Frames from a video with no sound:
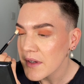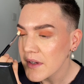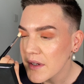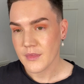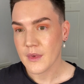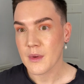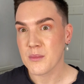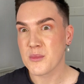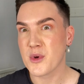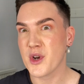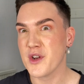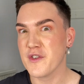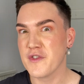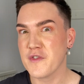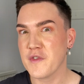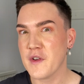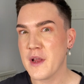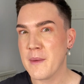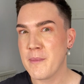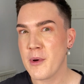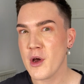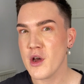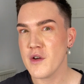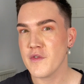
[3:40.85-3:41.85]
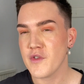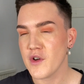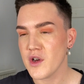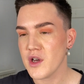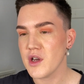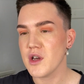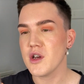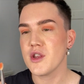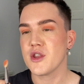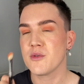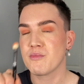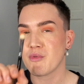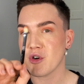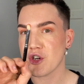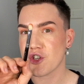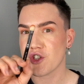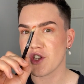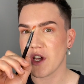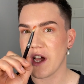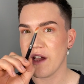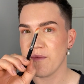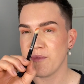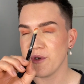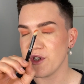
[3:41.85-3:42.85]
I'm going to flip over the brush that
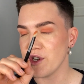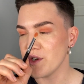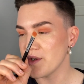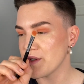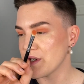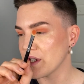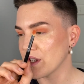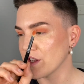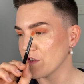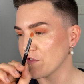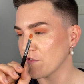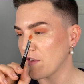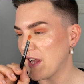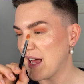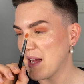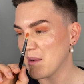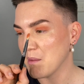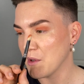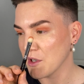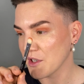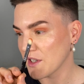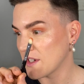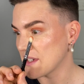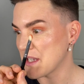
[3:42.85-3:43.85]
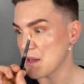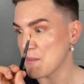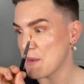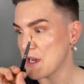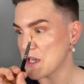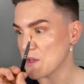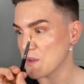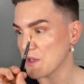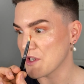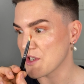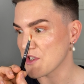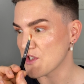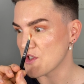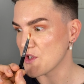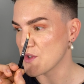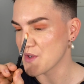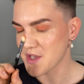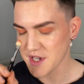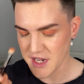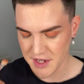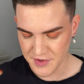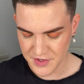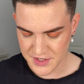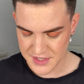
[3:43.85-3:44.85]
I've been using, the flat one, because I may as well just use
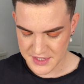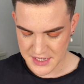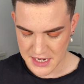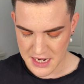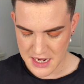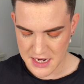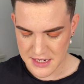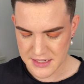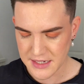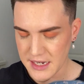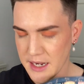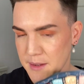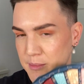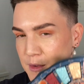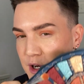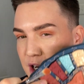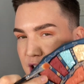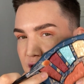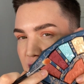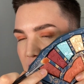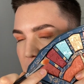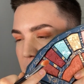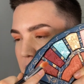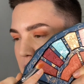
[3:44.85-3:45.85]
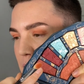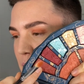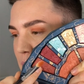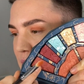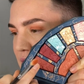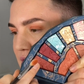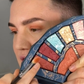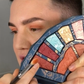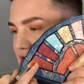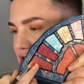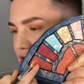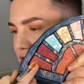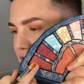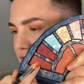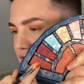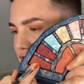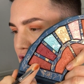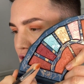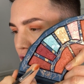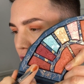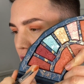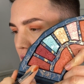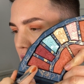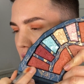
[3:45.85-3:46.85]
the other side, and I'm going to go in with this sort of
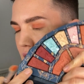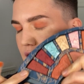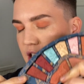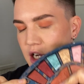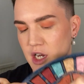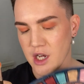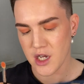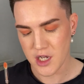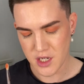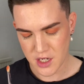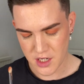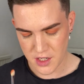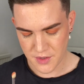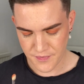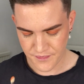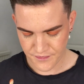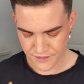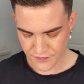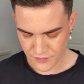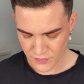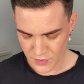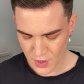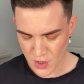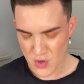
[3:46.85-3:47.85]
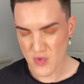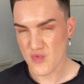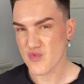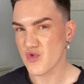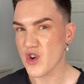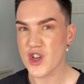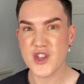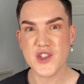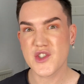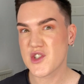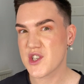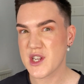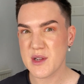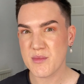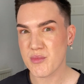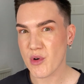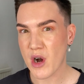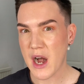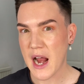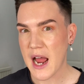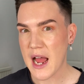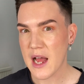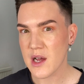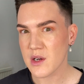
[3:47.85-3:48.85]
darker rusty
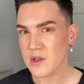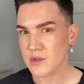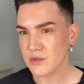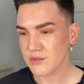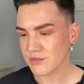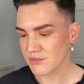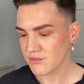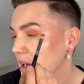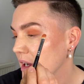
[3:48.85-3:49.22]
brown,